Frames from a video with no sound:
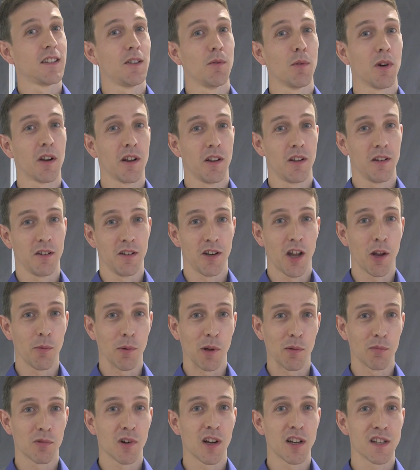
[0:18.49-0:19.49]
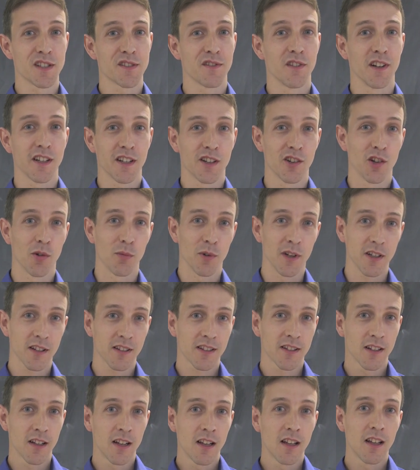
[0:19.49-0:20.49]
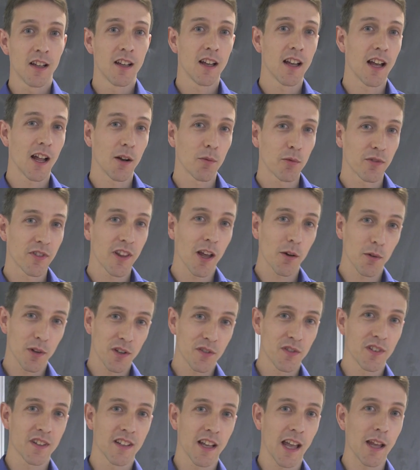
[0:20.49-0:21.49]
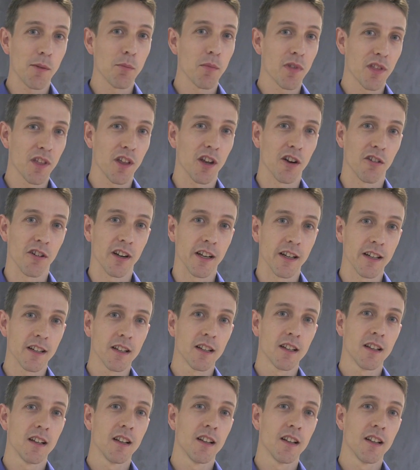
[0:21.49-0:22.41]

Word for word: He won a Nobel Prize for economics, and that was for game theory.